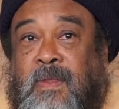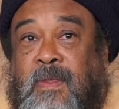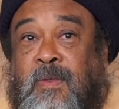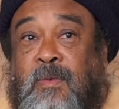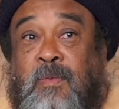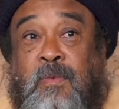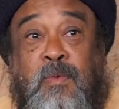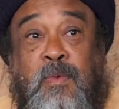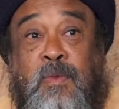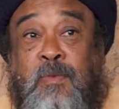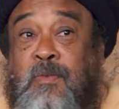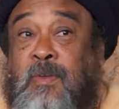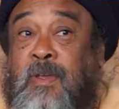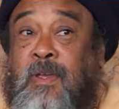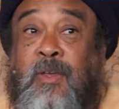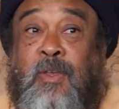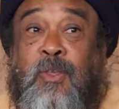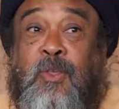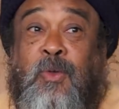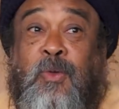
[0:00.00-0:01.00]
I'm
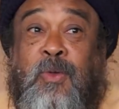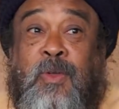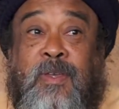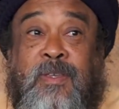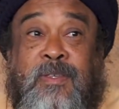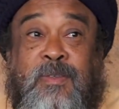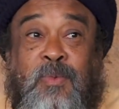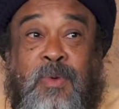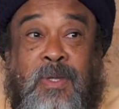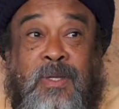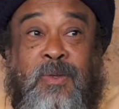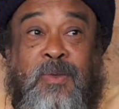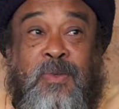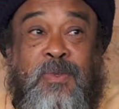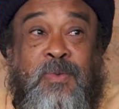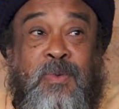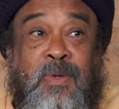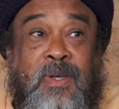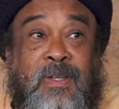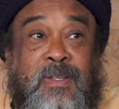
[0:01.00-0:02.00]
very curious what
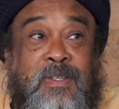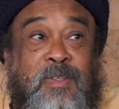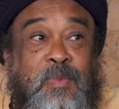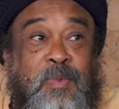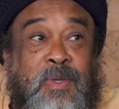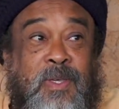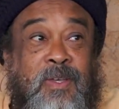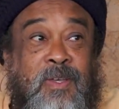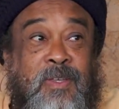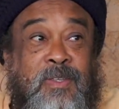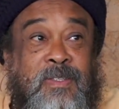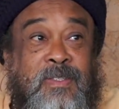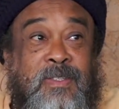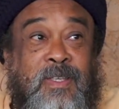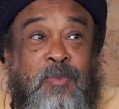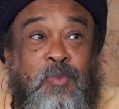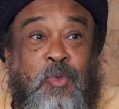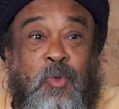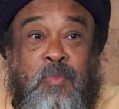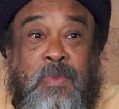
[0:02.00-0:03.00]
those words, because
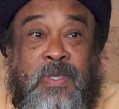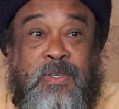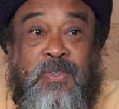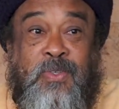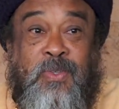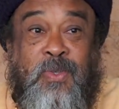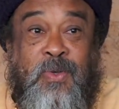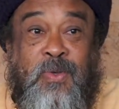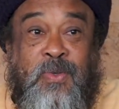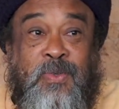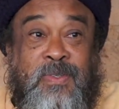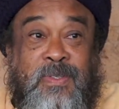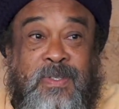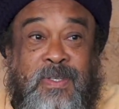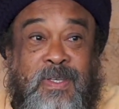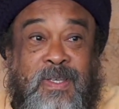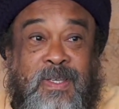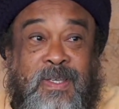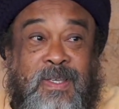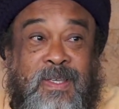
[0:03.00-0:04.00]
if you miss those,
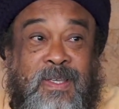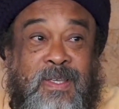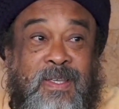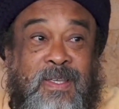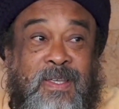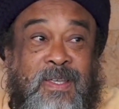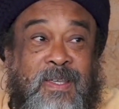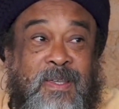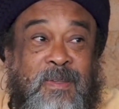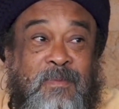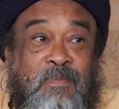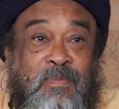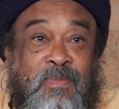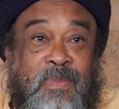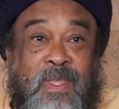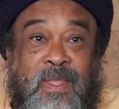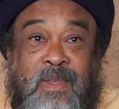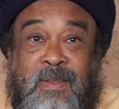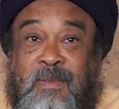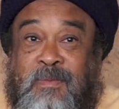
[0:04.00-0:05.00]

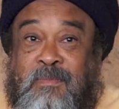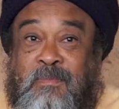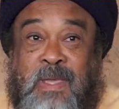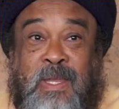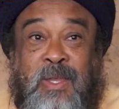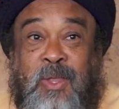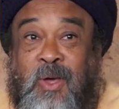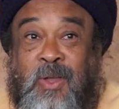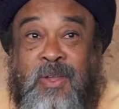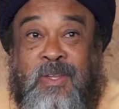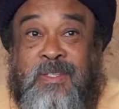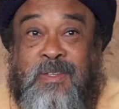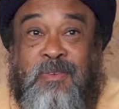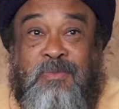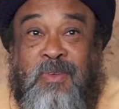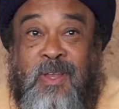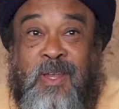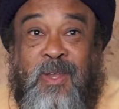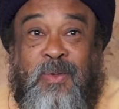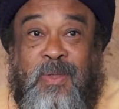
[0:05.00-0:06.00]
then many others are
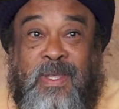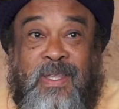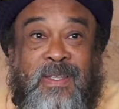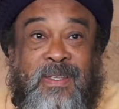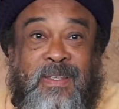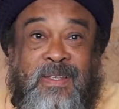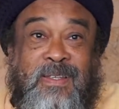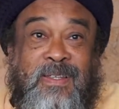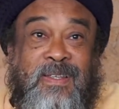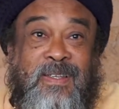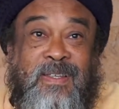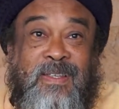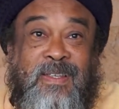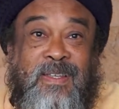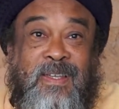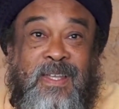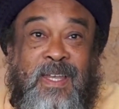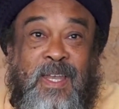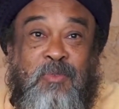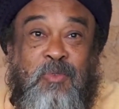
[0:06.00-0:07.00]
following.
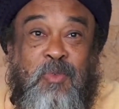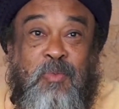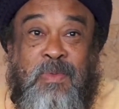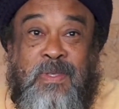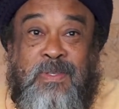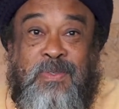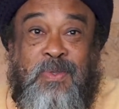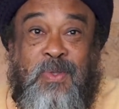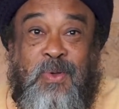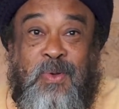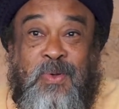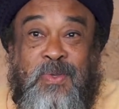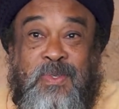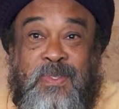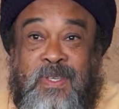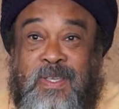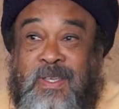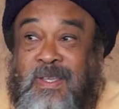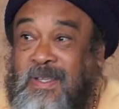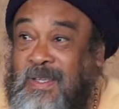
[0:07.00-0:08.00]
And if you miss
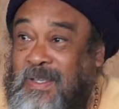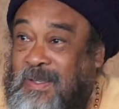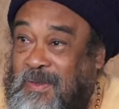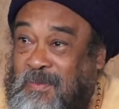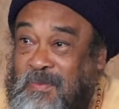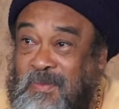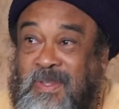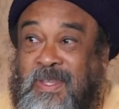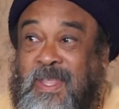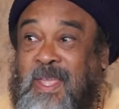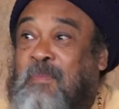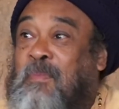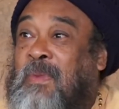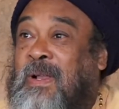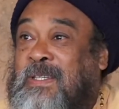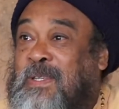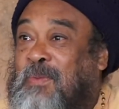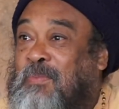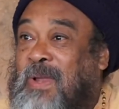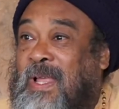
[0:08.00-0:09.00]
those, they
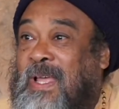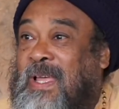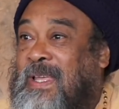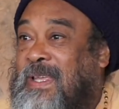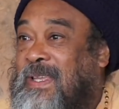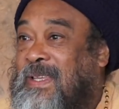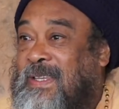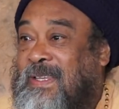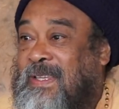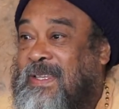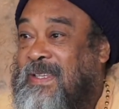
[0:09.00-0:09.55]
multiply.